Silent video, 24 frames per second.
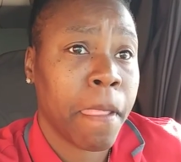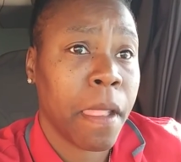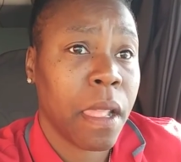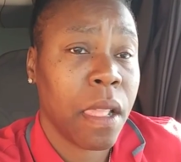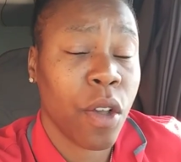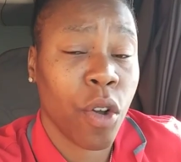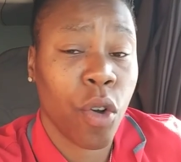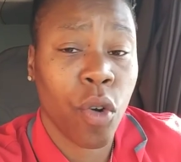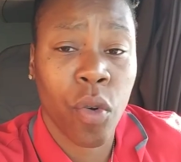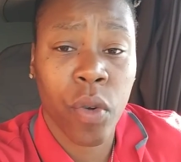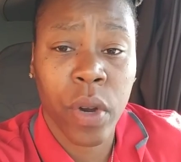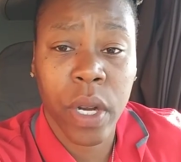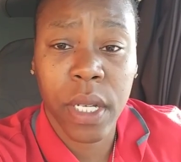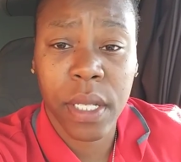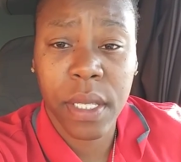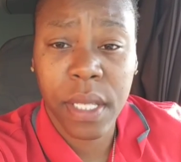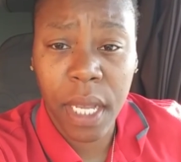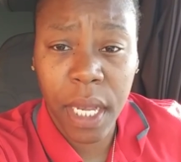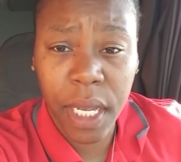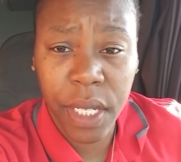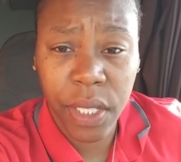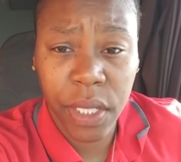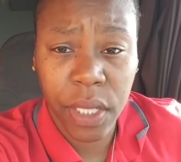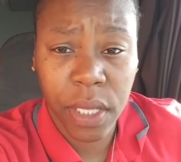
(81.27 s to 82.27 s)
Their
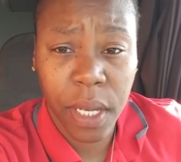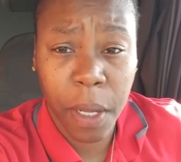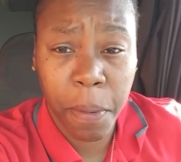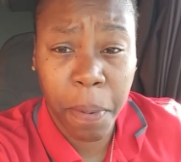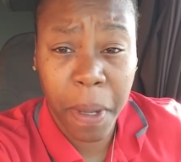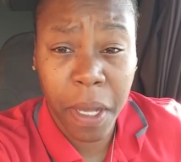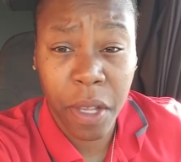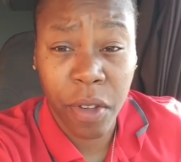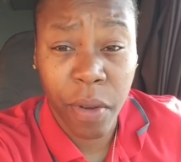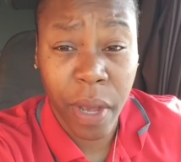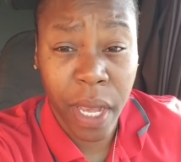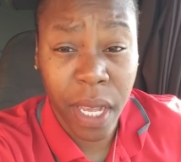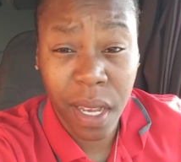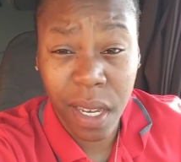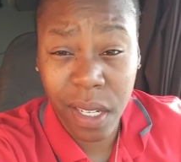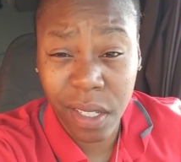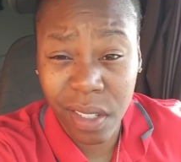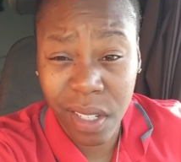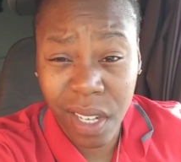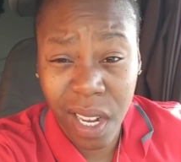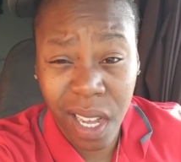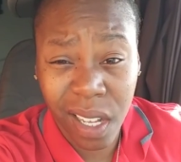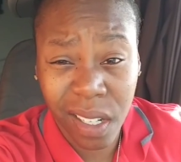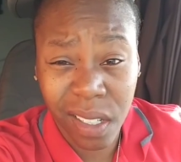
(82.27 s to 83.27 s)
orientation, they pay you
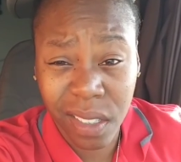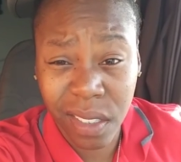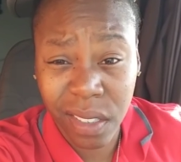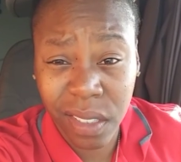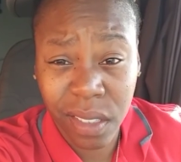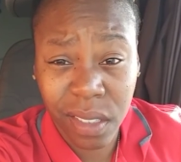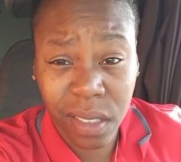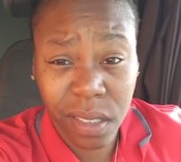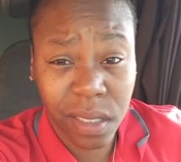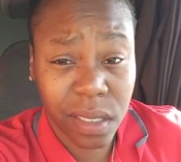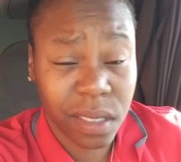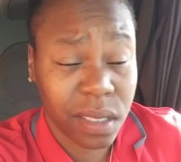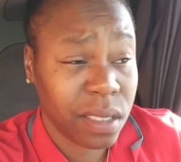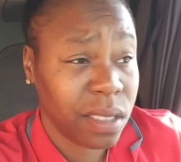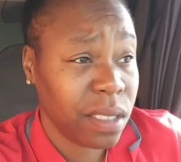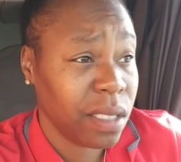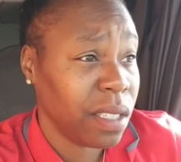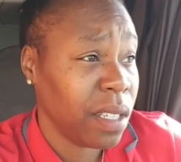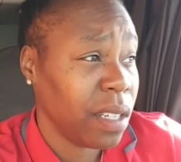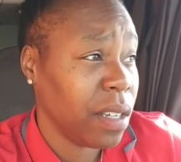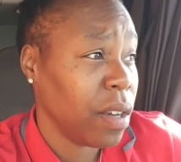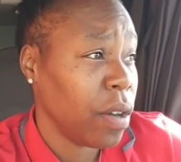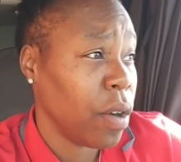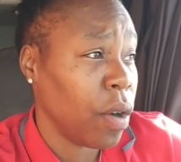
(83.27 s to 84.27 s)
$800
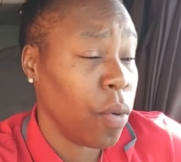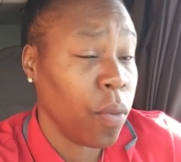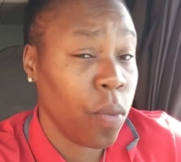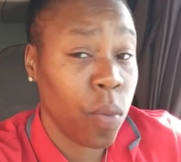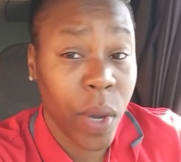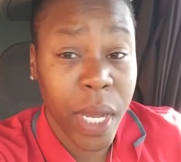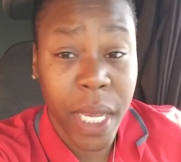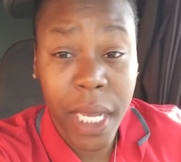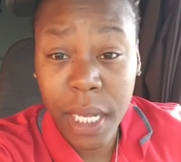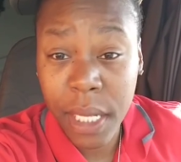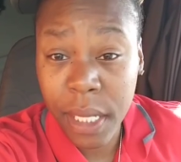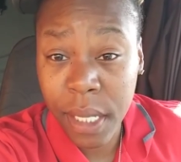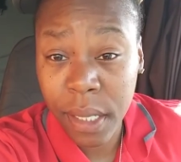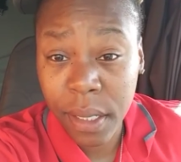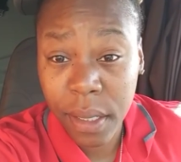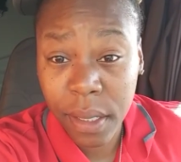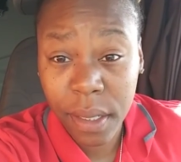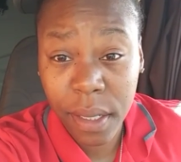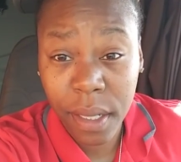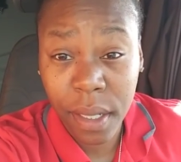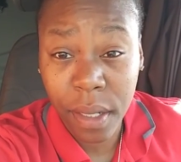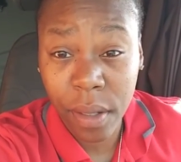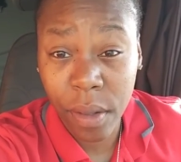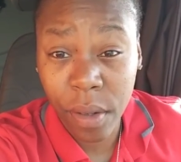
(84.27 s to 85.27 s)
a week
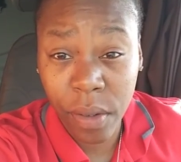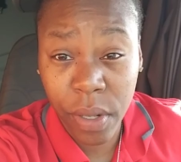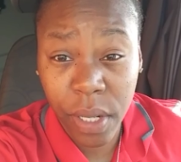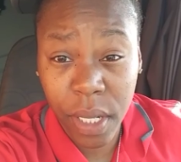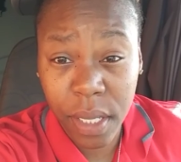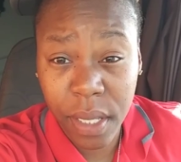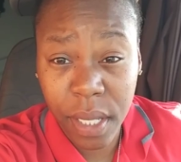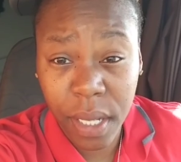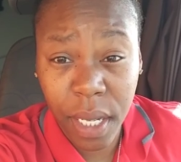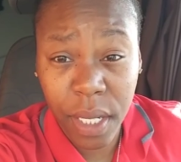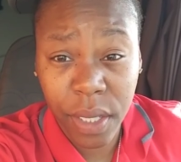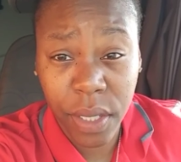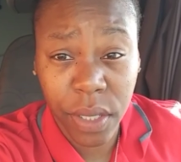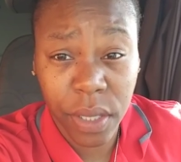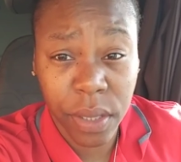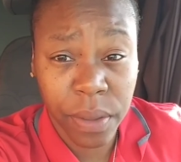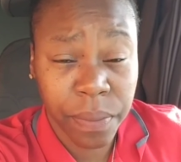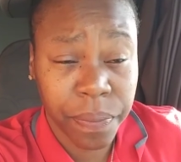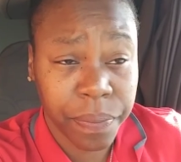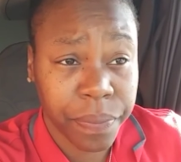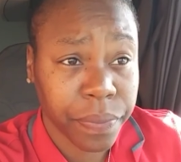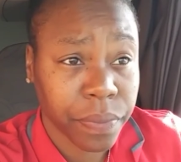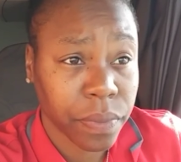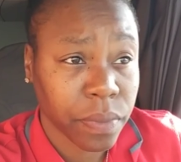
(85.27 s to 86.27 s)
in
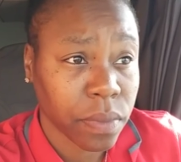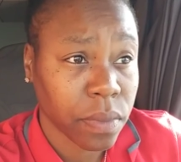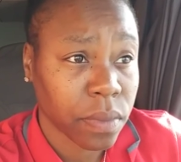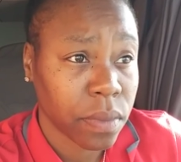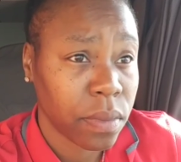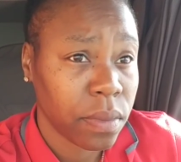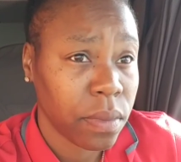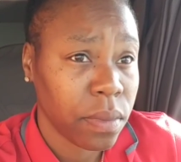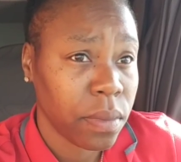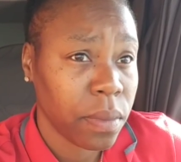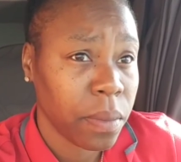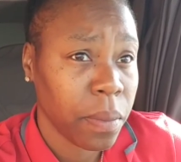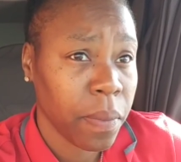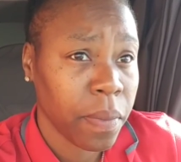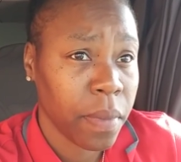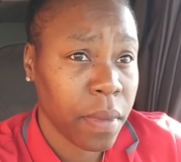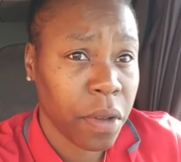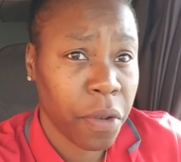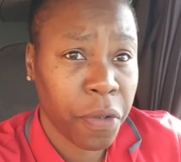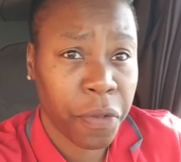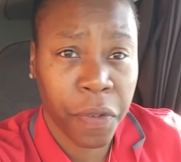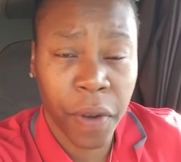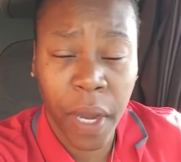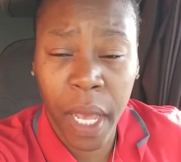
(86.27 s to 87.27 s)

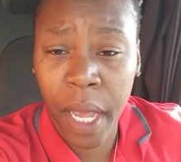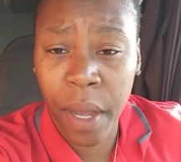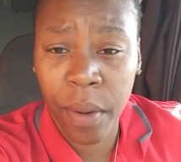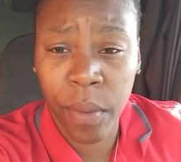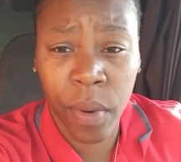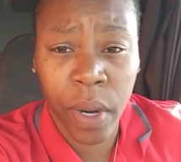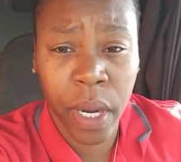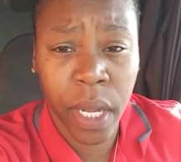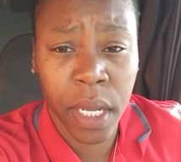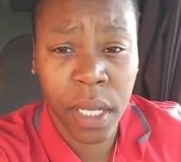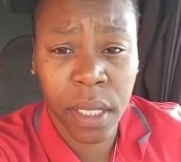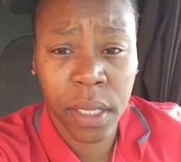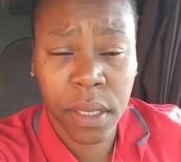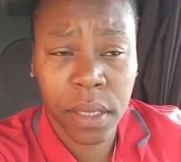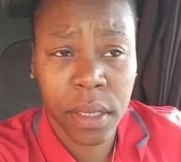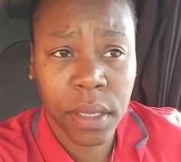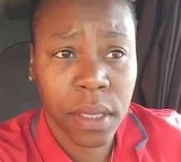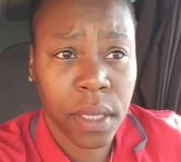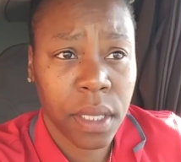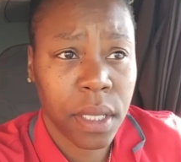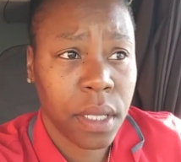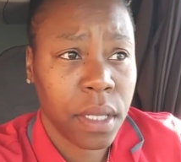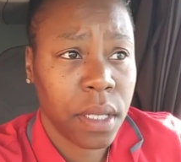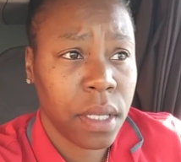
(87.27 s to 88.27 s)
orientation, flat rate.
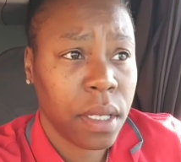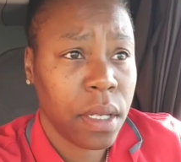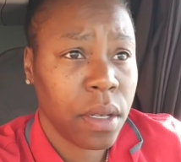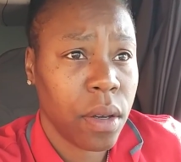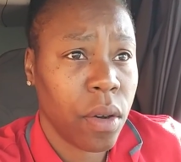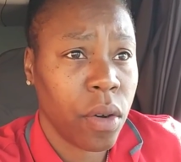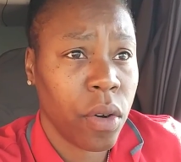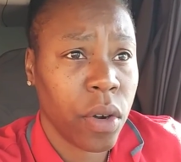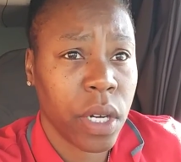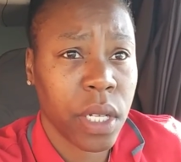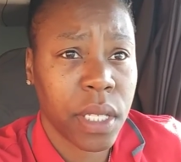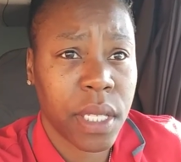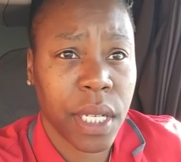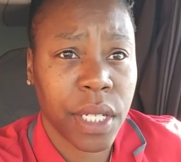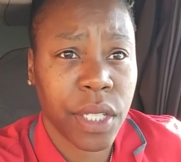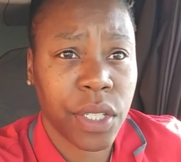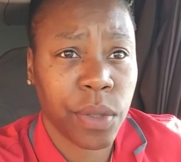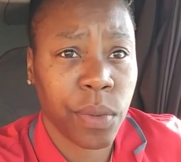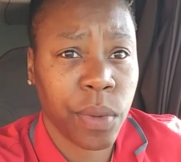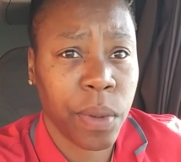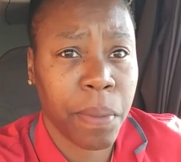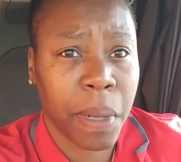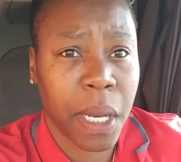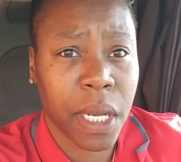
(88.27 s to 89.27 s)

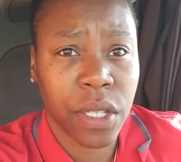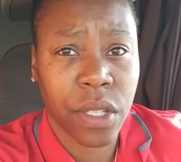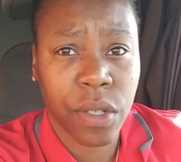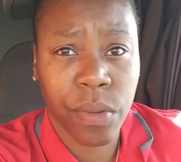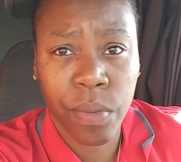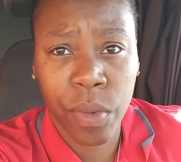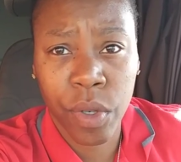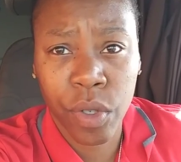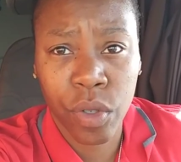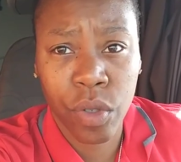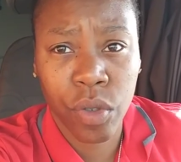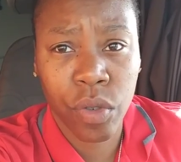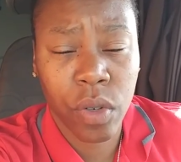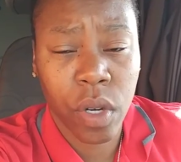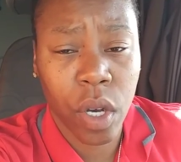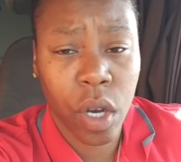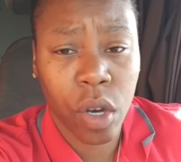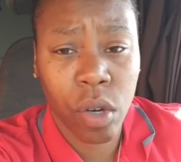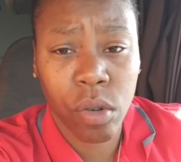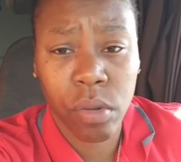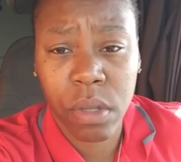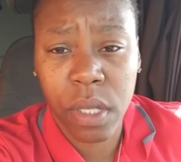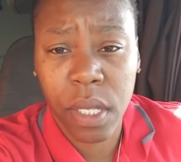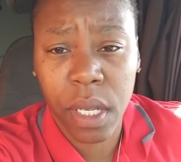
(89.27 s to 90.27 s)
Orientation went by smooth. The
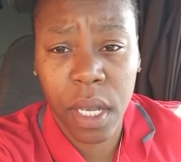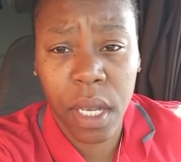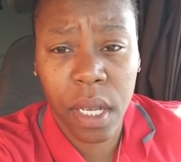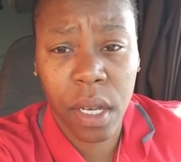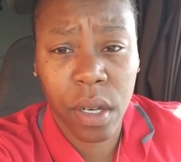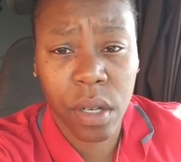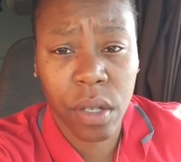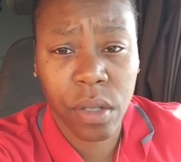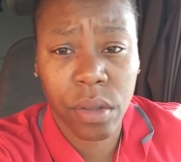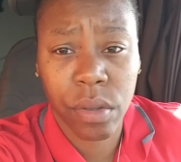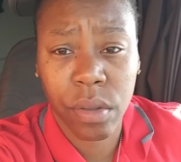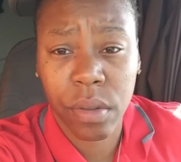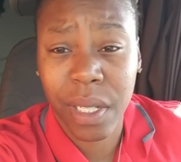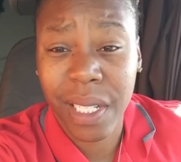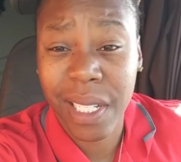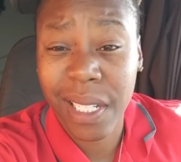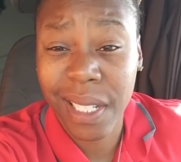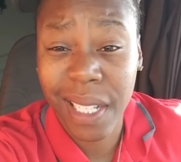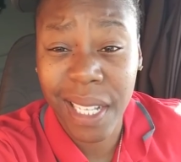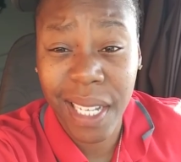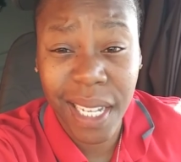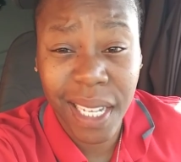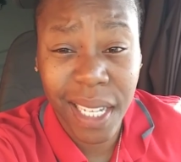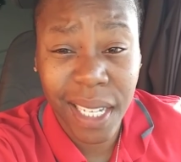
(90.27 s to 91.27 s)
hotel,
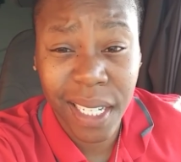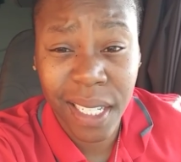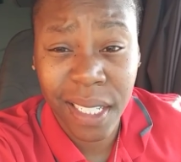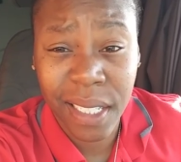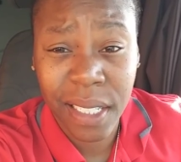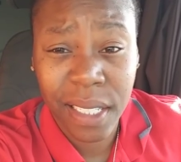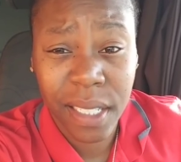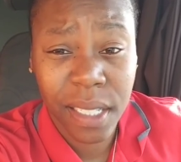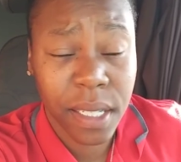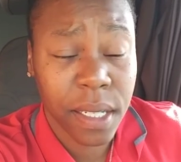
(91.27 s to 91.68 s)
clean.